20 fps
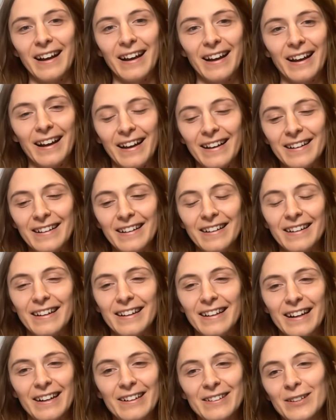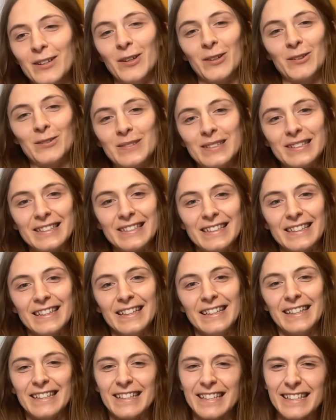and I don't know,
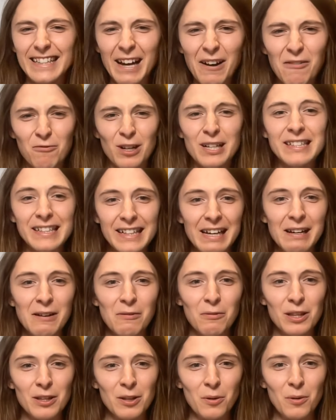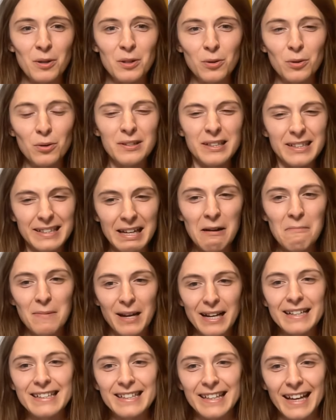does that resonate with you at all? Does that
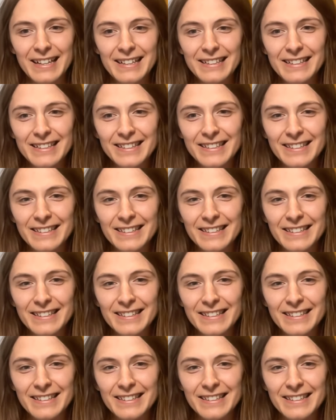make sense?